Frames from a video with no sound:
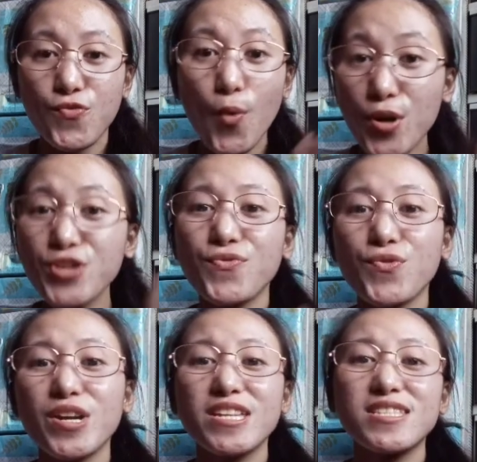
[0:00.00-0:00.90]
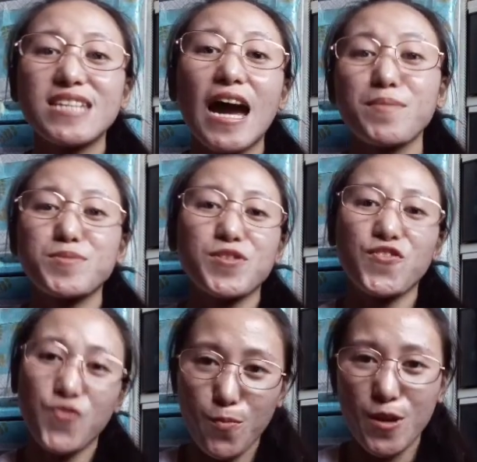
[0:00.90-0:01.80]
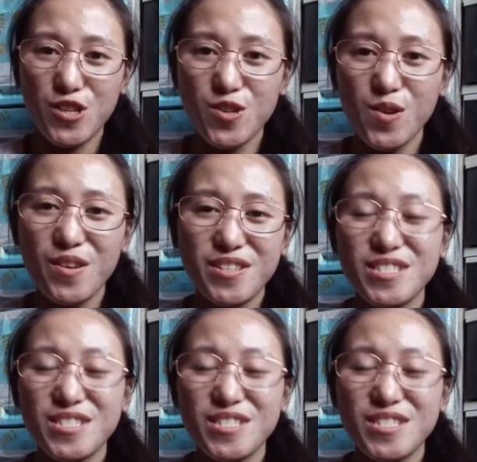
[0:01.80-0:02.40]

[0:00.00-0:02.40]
4 different types of pictures.